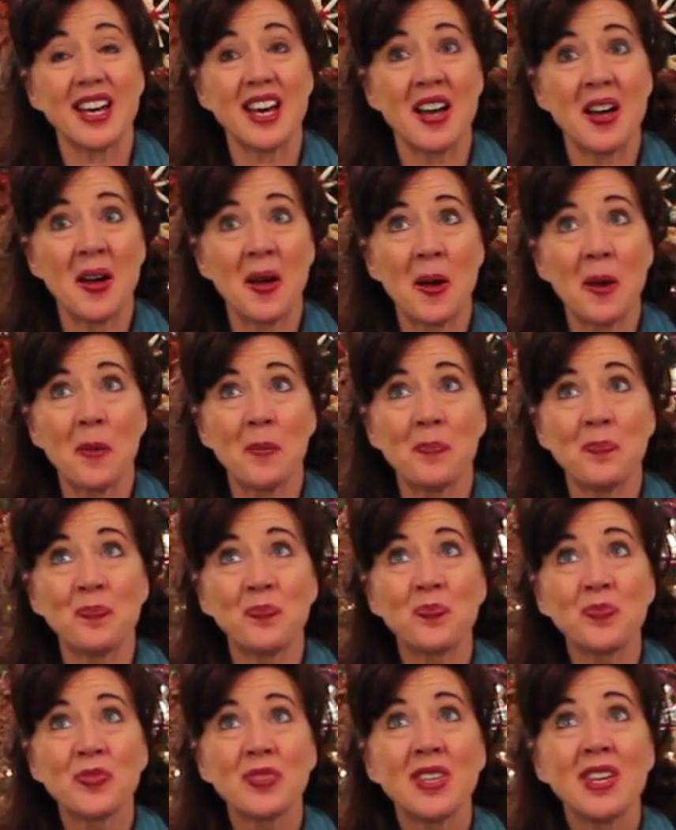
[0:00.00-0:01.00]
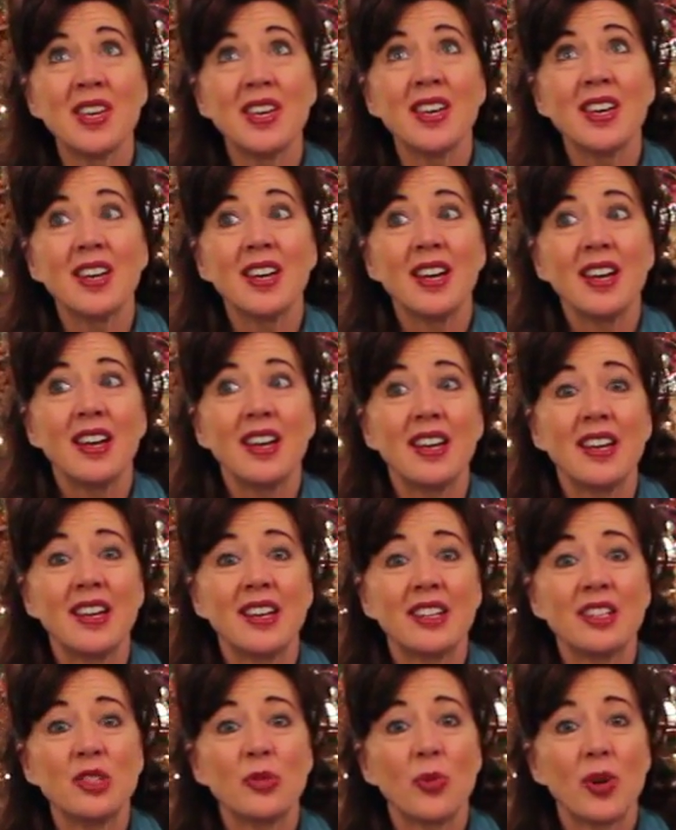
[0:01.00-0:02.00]

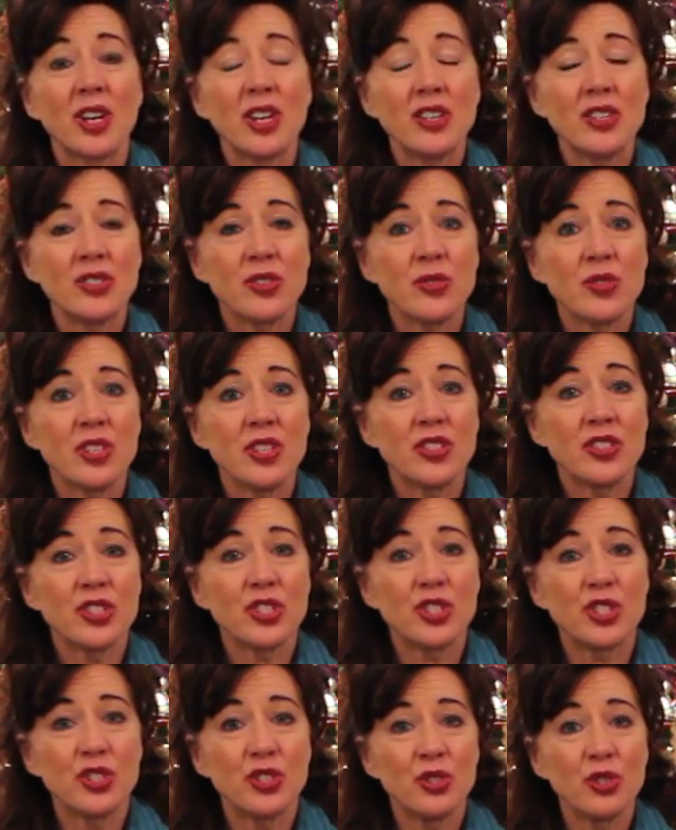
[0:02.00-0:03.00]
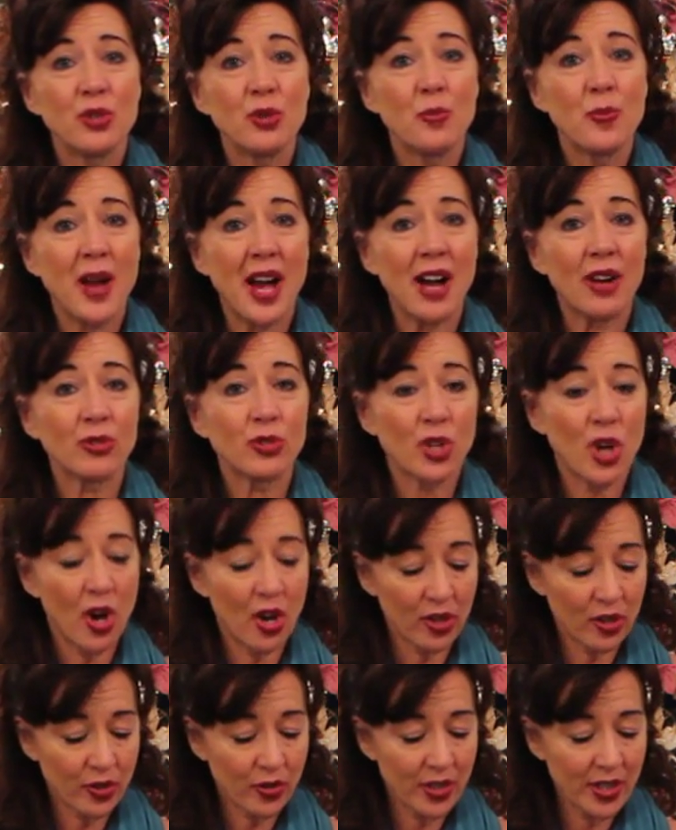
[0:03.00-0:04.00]
And you want to do this to bowel
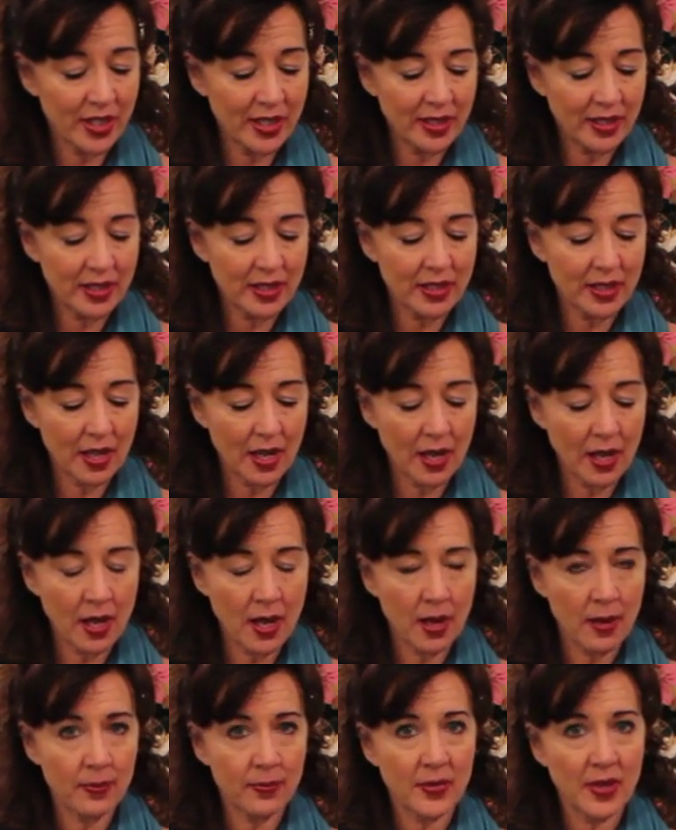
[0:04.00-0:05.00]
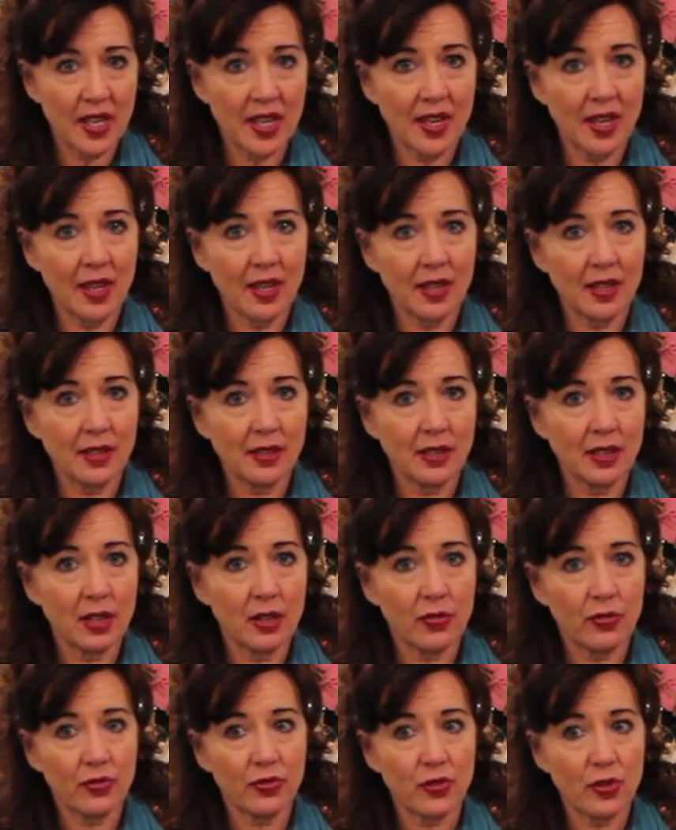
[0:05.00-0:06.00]
tolerance. Again,
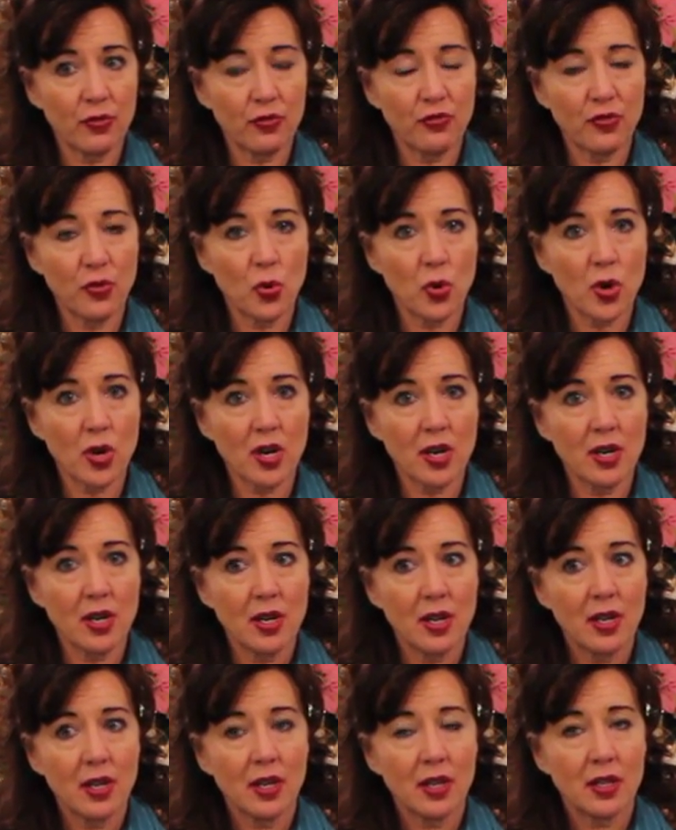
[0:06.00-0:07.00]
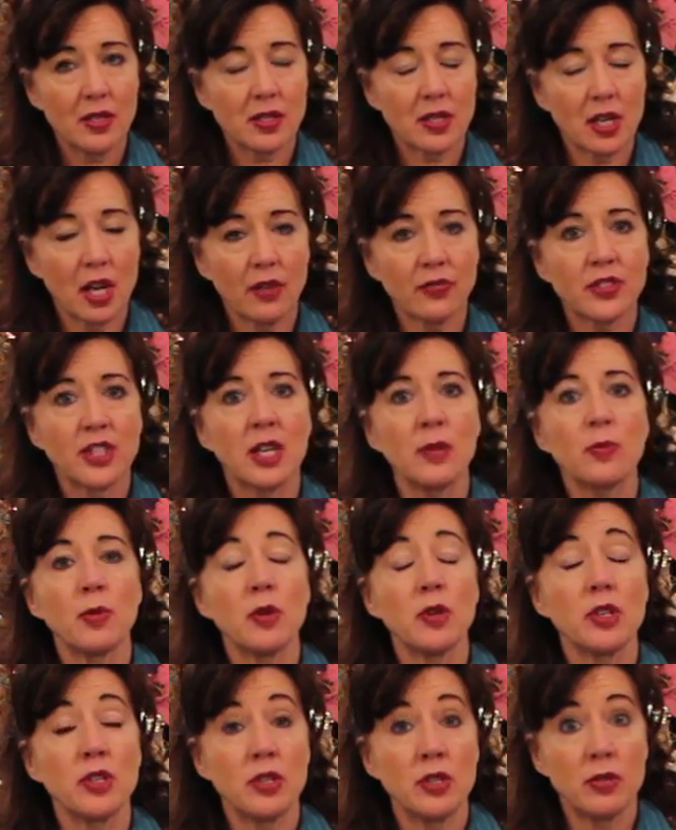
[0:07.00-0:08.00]
if 4 is enough to
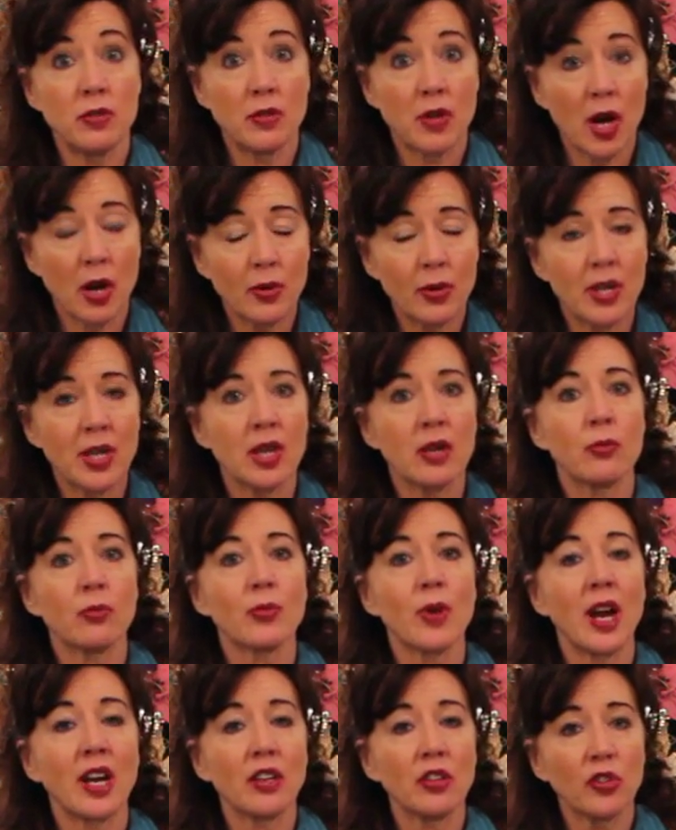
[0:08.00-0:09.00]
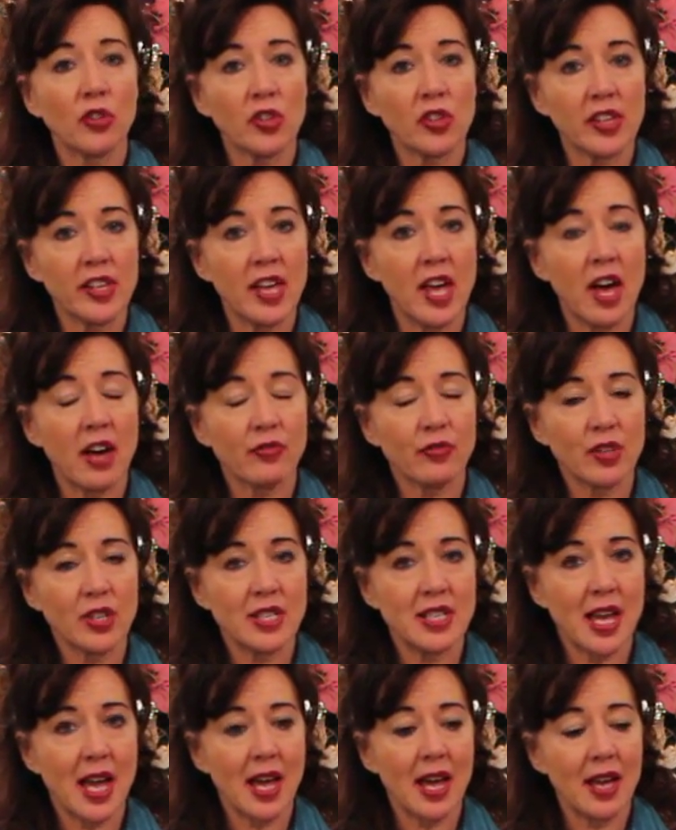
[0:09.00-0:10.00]
keep you going regularly
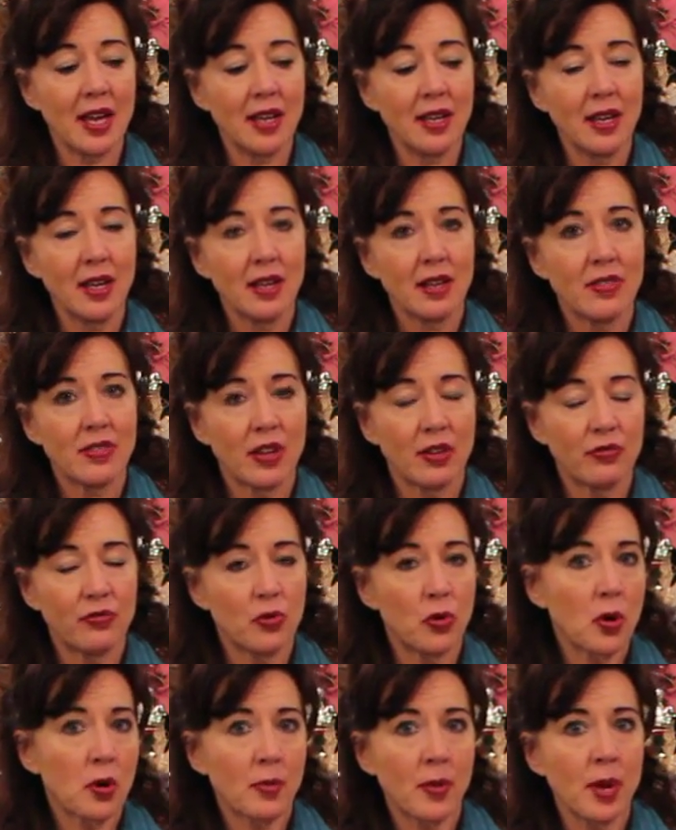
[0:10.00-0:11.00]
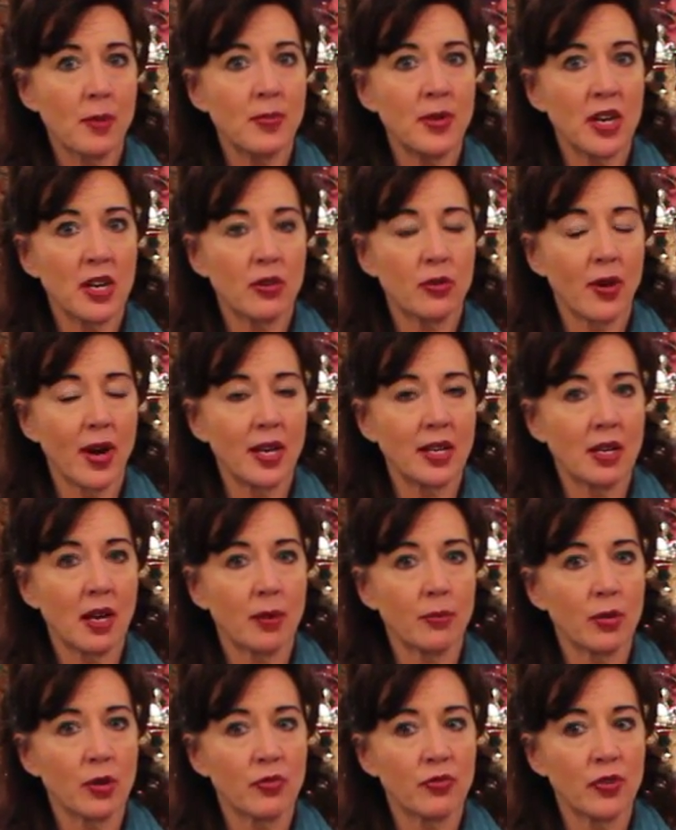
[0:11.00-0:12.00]
every day, then 4 might be a great
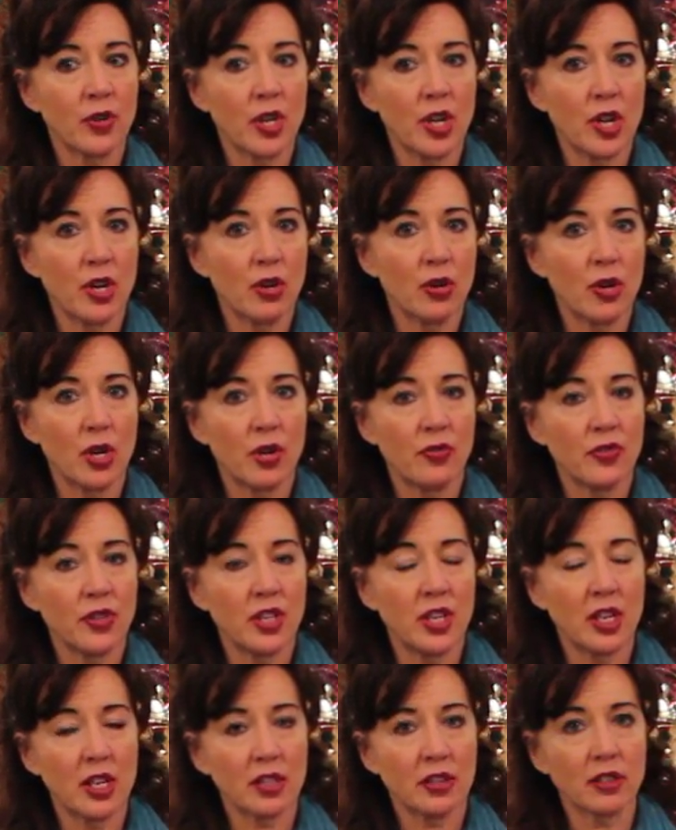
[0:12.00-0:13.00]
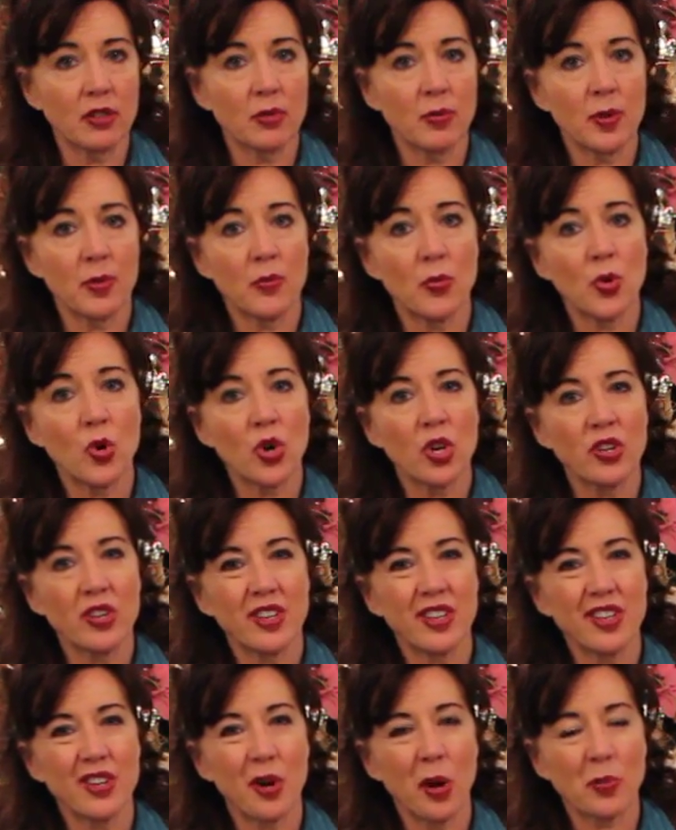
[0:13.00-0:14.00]
number for you. If you need a little bit more, you
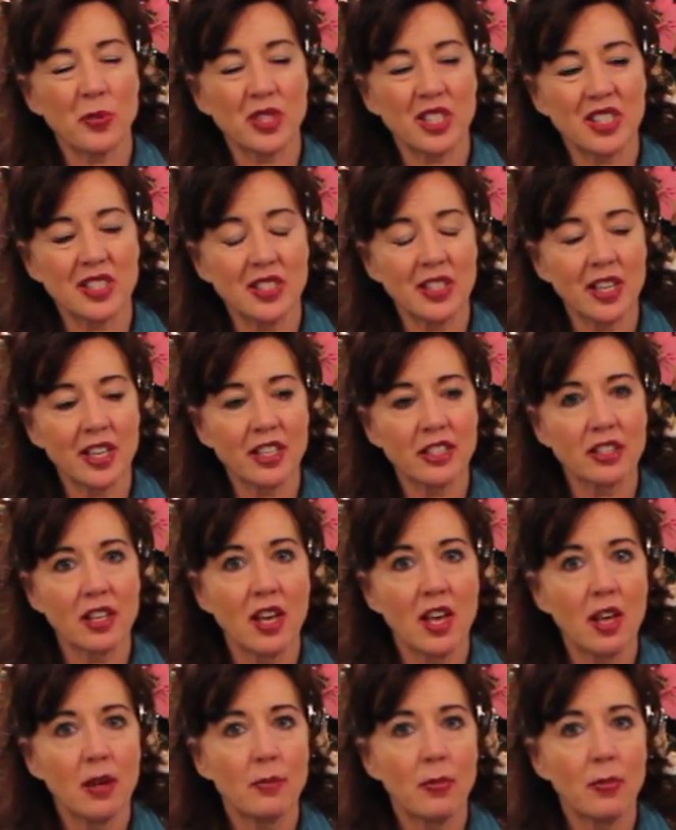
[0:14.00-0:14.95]
can go up to 6.